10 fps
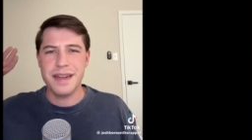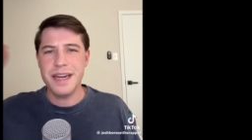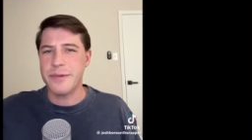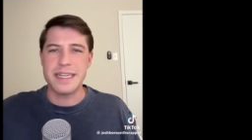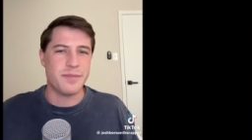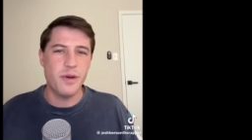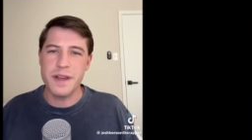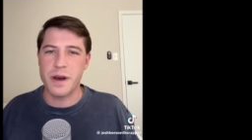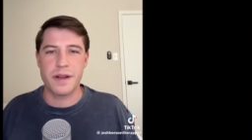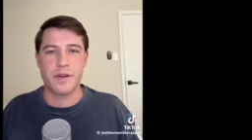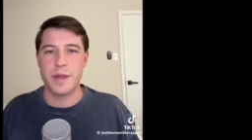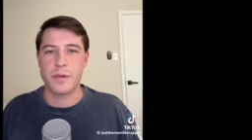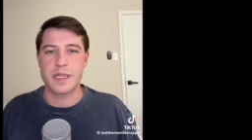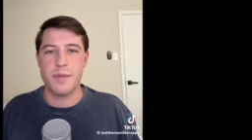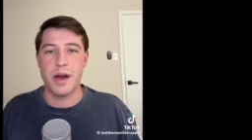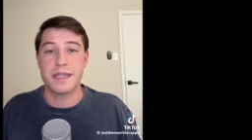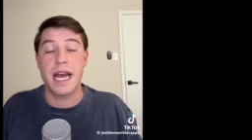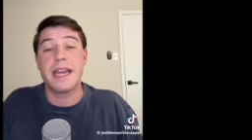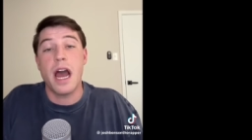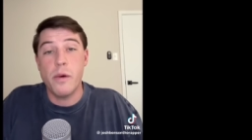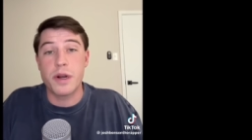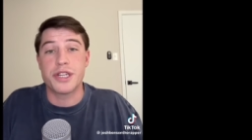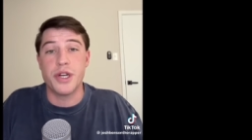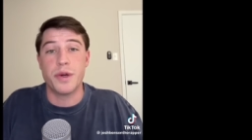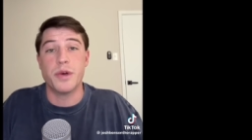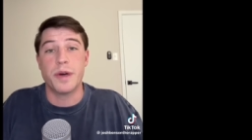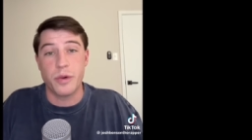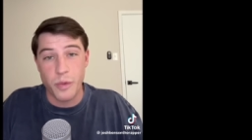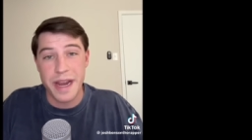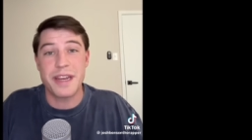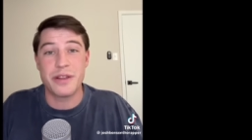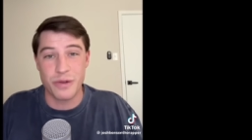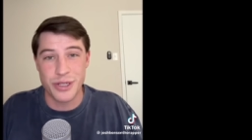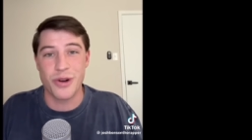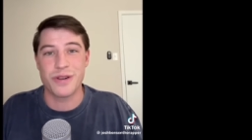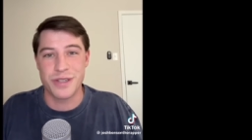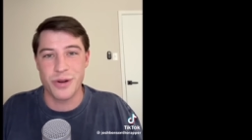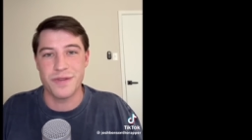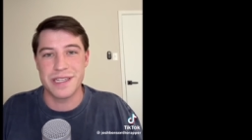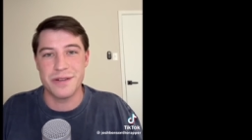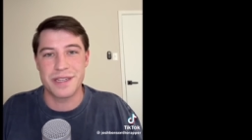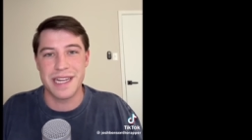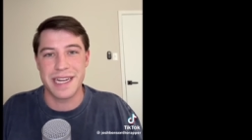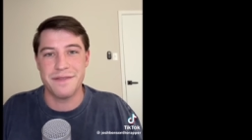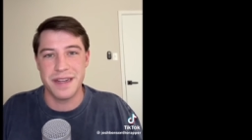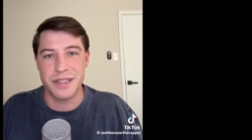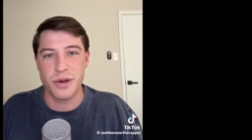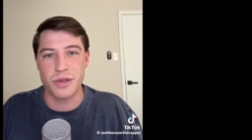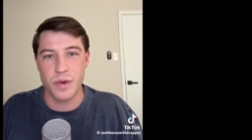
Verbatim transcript: Anyways, moving on from their response, I now want to show you what a regular church service looks like at Faith Church